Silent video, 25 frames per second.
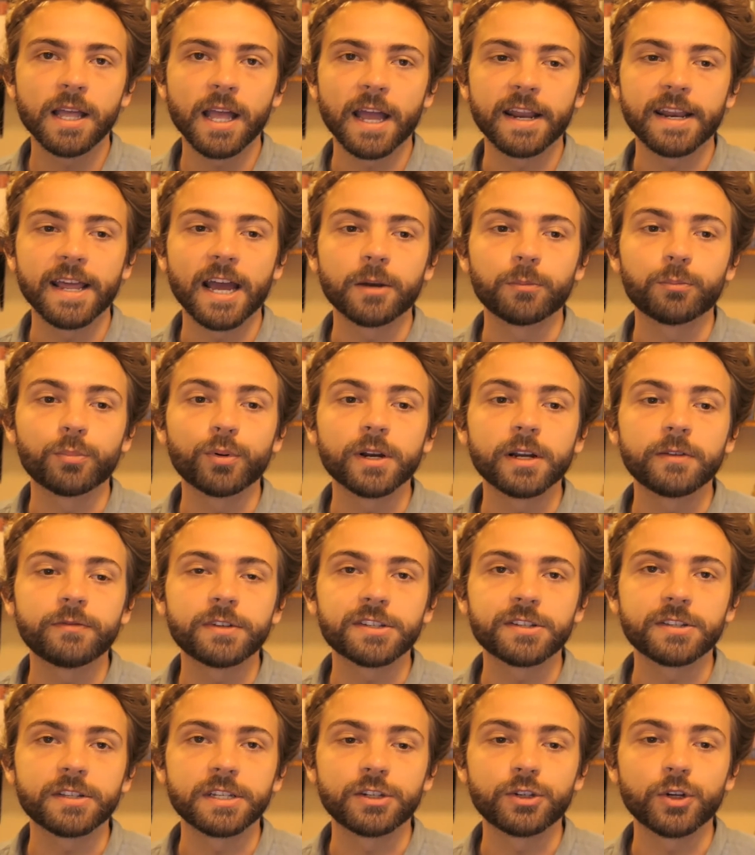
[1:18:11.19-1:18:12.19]
and had
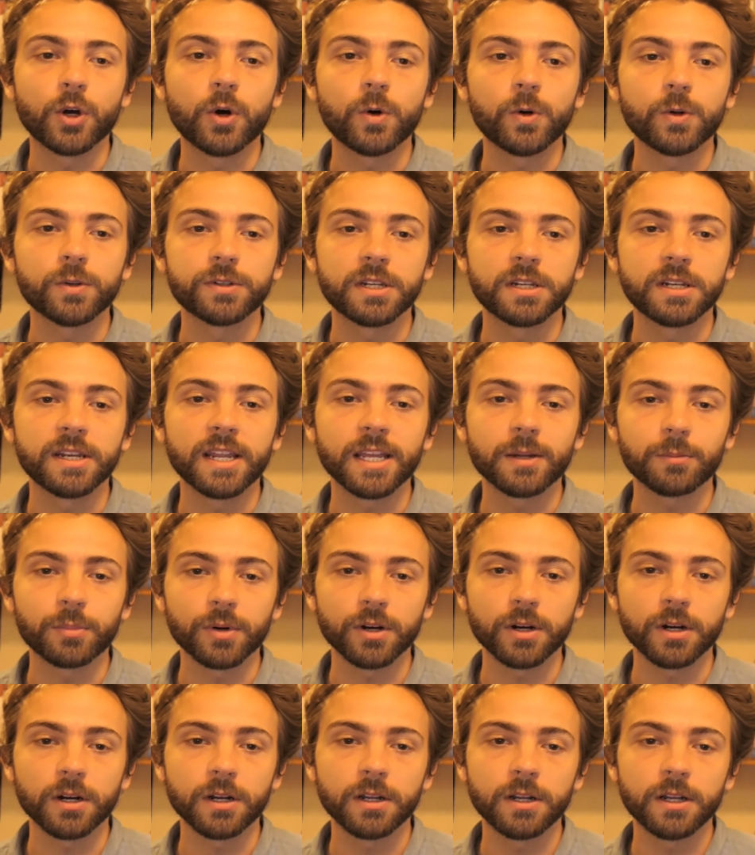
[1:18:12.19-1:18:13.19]
previously told a
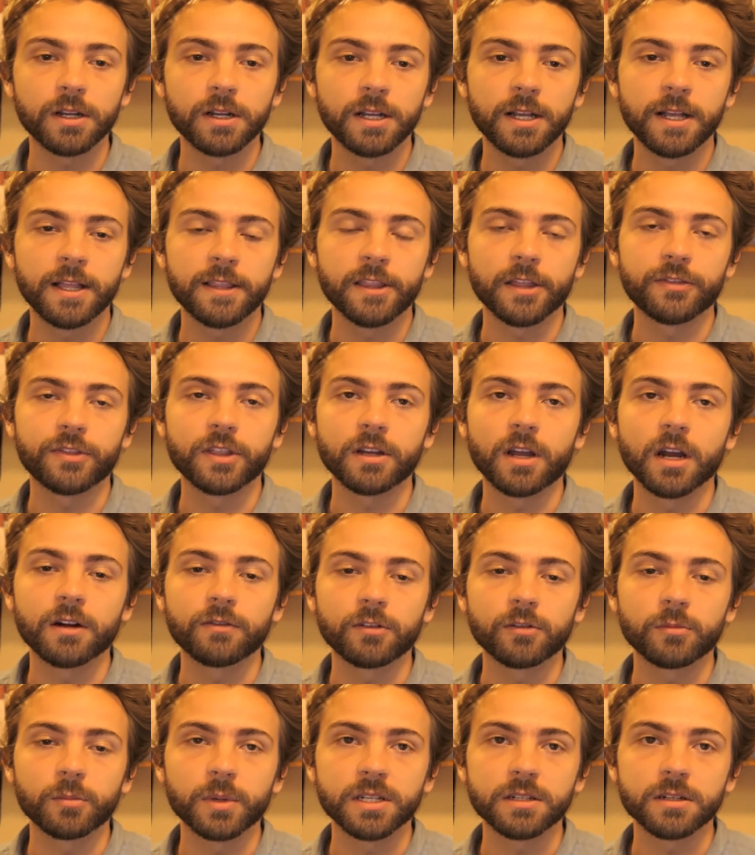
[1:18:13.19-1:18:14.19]
neighbor that the
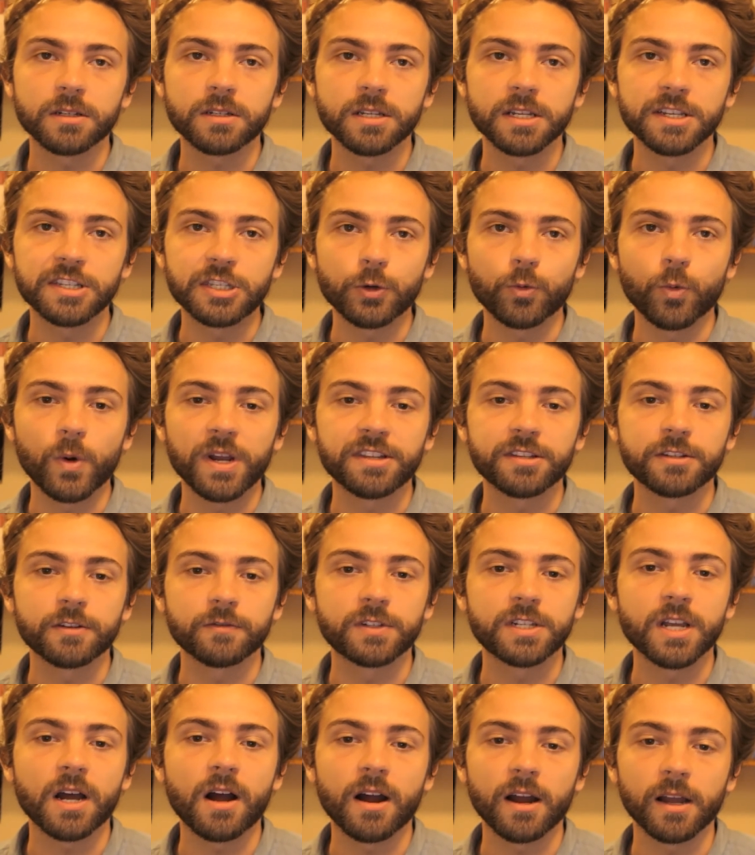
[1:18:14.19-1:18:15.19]
government is a waste
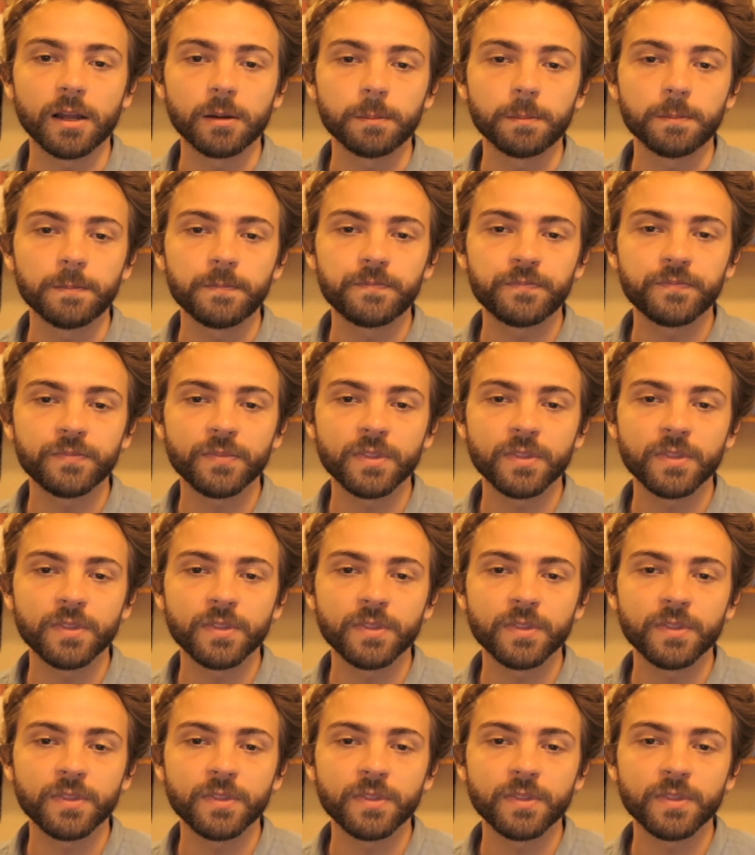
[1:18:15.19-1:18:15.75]
of time